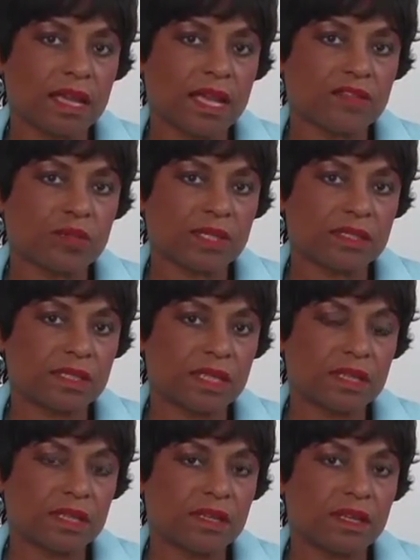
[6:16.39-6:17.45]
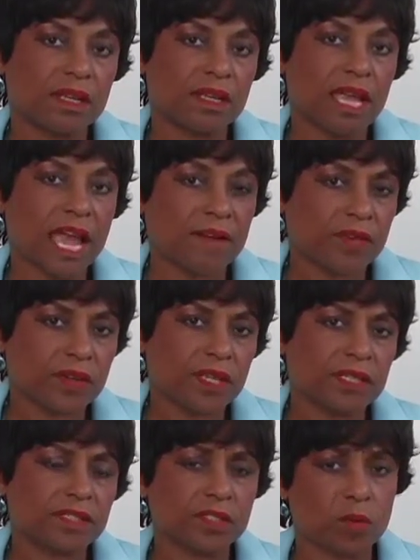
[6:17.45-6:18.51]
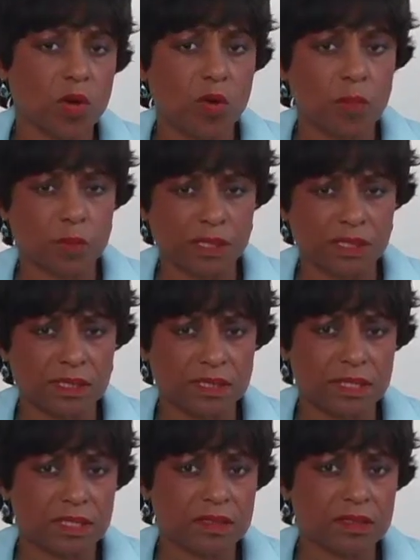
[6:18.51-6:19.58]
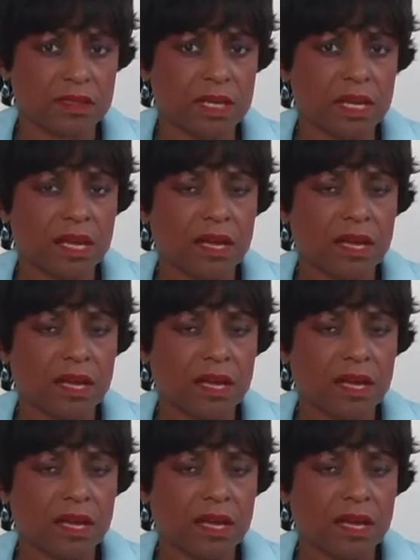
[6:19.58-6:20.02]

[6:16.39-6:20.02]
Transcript: as we see African small businesses